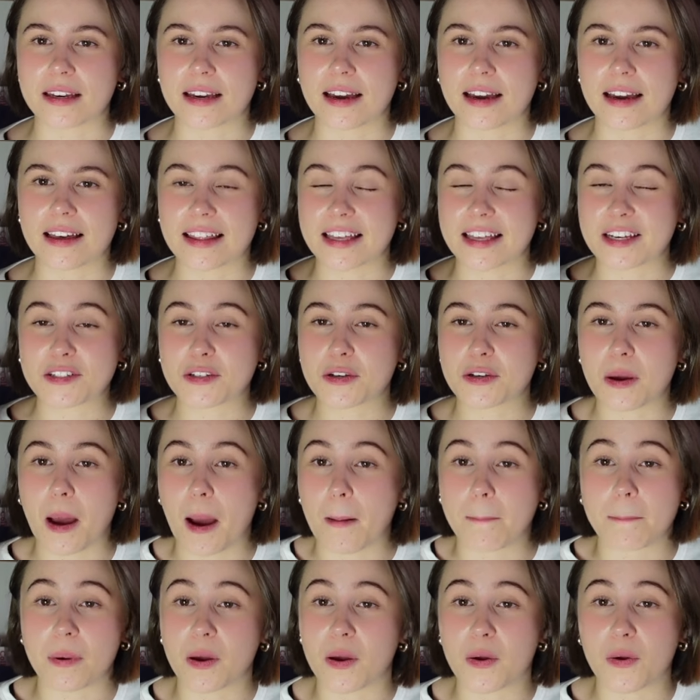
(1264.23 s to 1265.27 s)
like a
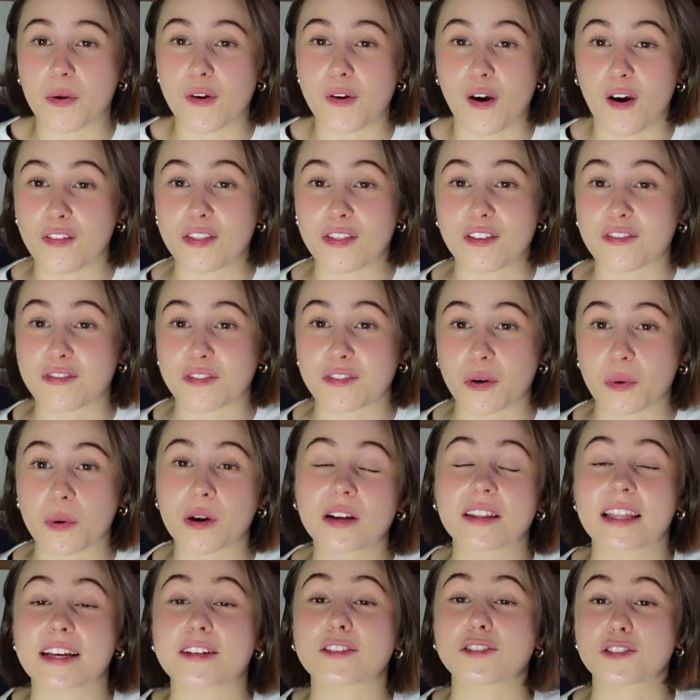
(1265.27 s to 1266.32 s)
poo on the floor,
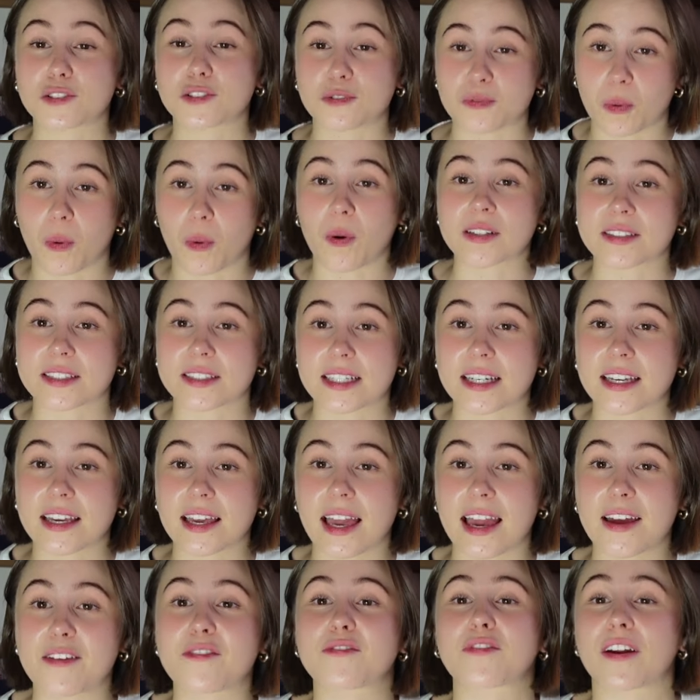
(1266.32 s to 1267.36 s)
like squatting in
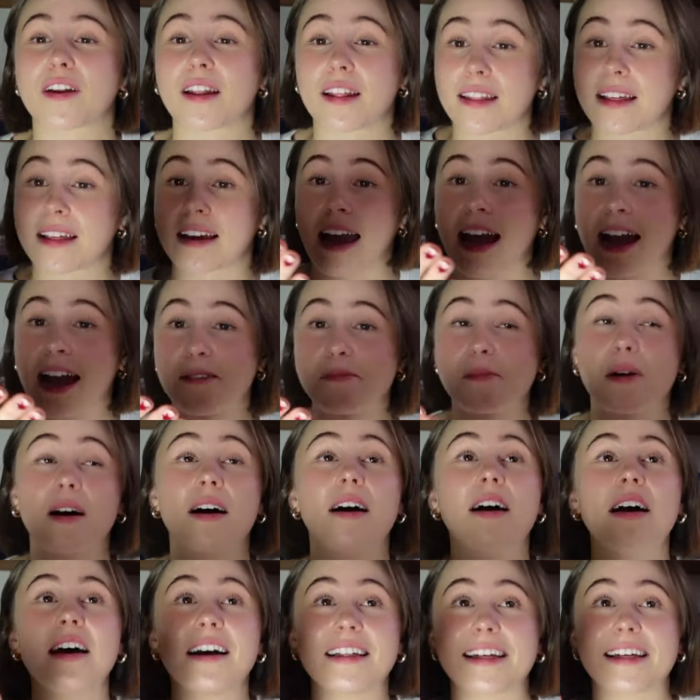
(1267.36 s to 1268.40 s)
front of the camera,
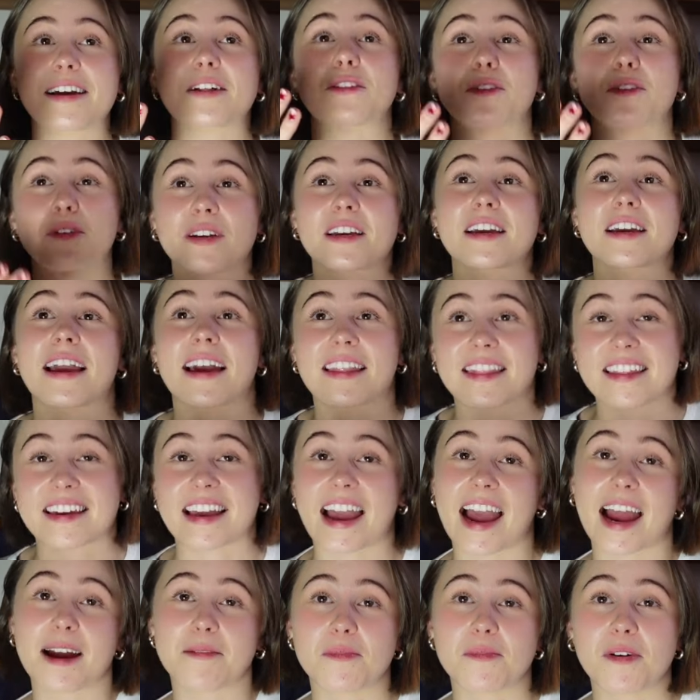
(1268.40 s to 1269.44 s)
like looking at the
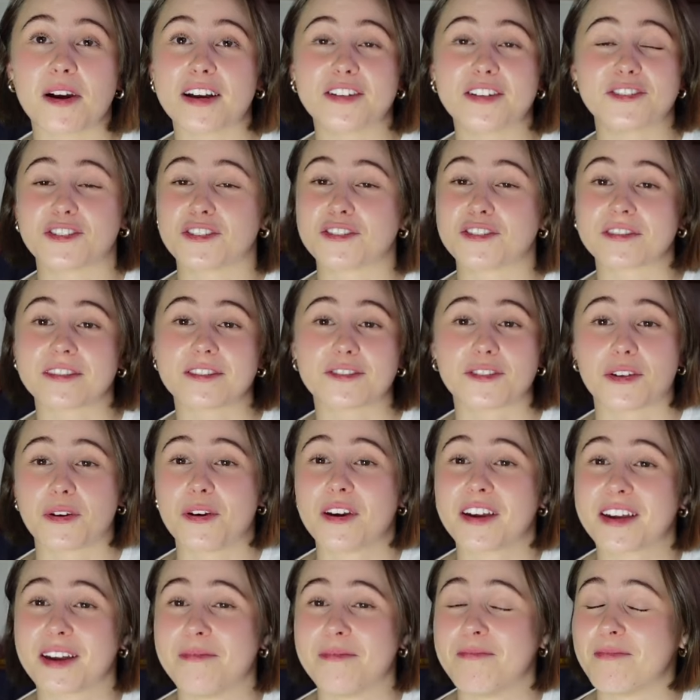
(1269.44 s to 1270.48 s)
camera and just doing a
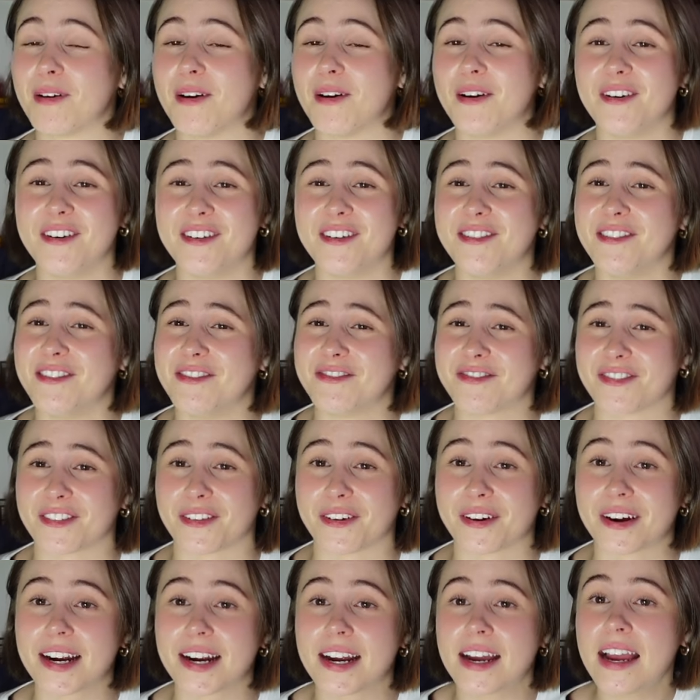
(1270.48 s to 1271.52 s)
poo on the
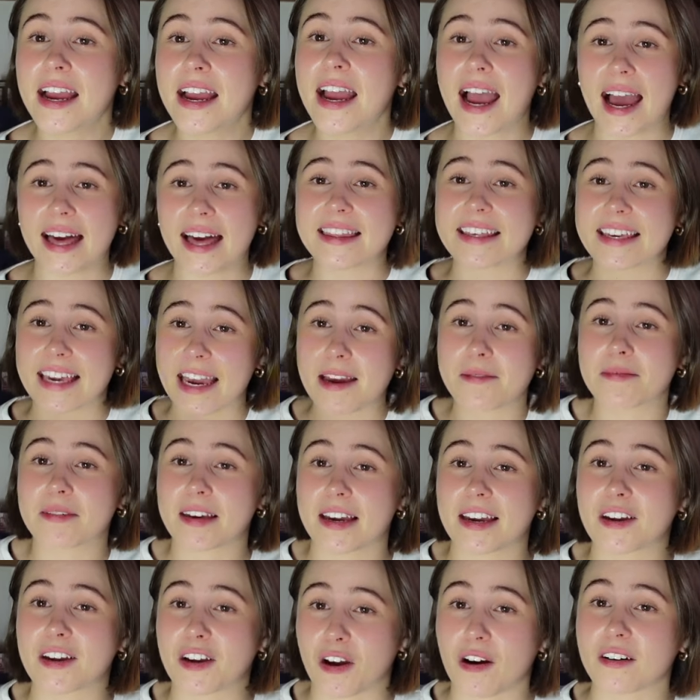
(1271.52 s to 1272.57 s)
floor. And they kept getting
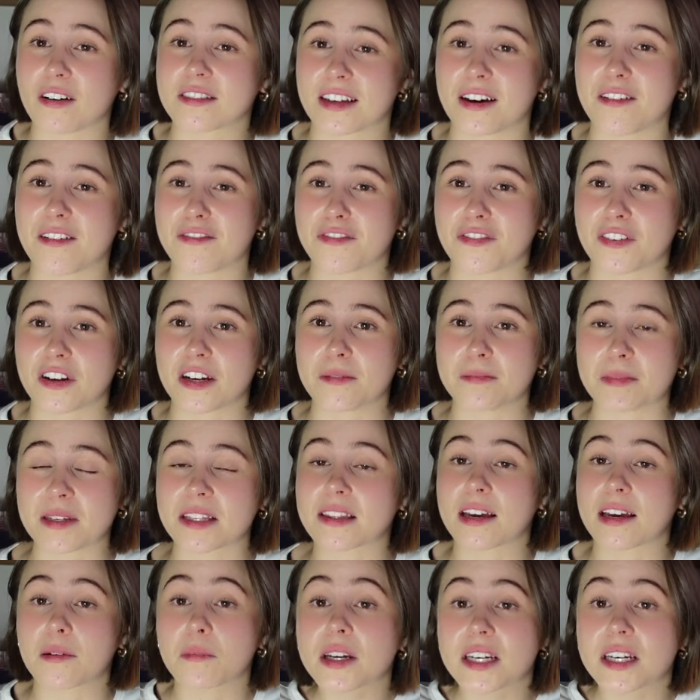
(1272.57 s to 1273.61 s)
called up for it, being like,
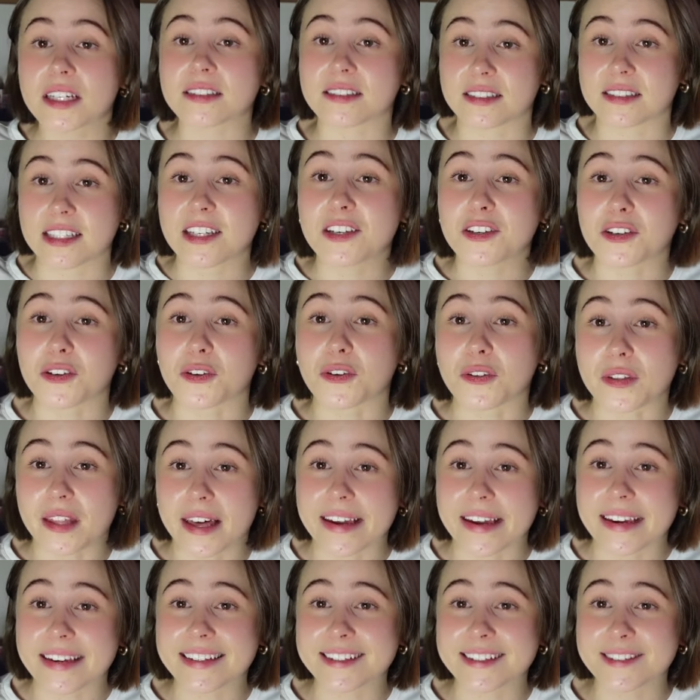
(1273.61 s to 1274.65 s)
we can see you like
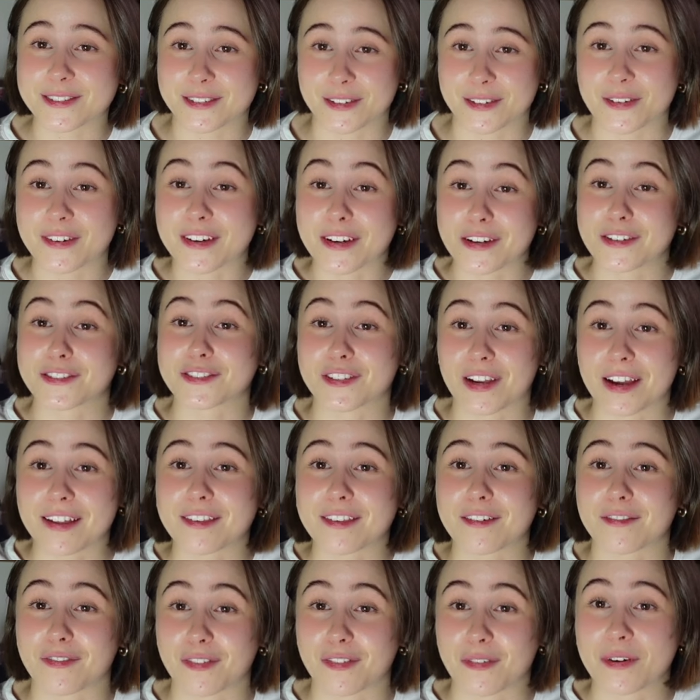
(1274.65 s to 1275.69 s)
doing a shit on the
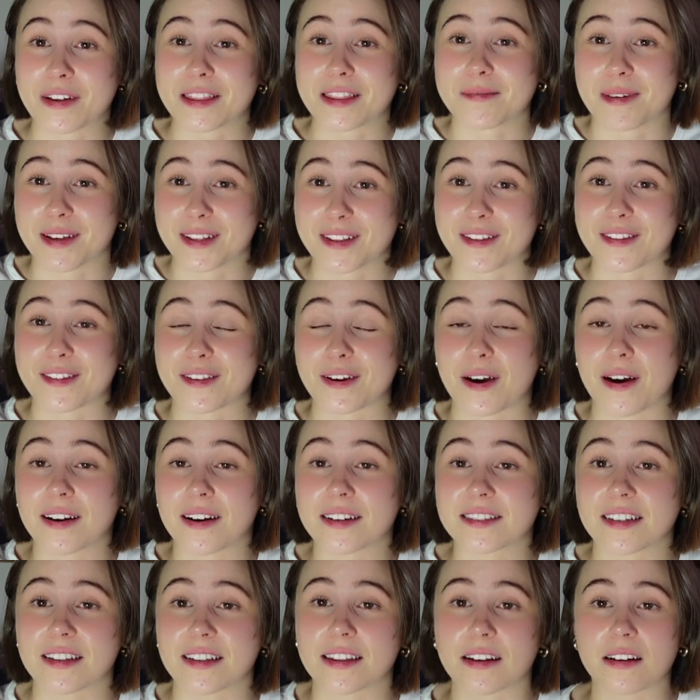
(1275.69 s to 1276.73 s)
floor in the middle of the corridor. And
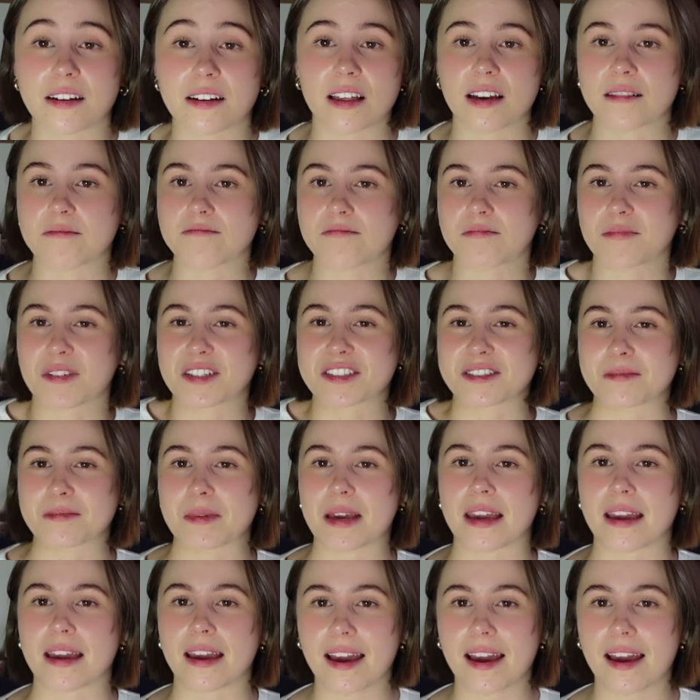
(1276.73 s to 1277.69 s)
they're like, was it me?